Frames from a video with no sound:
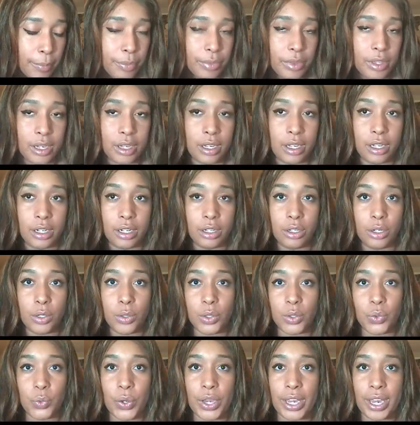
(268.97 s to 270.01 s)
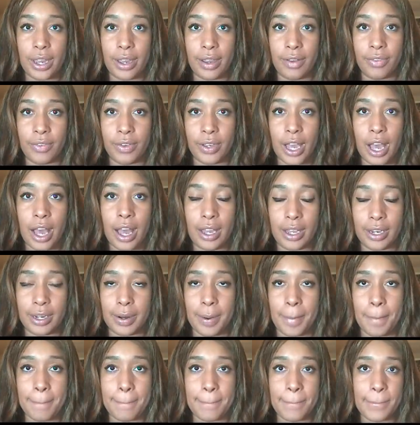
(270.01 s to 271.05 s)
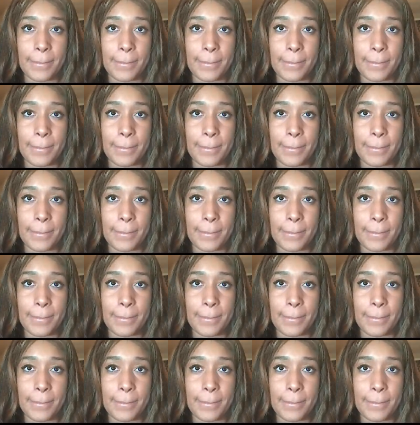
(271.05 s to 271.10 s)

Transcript: the newest wig I've gotten,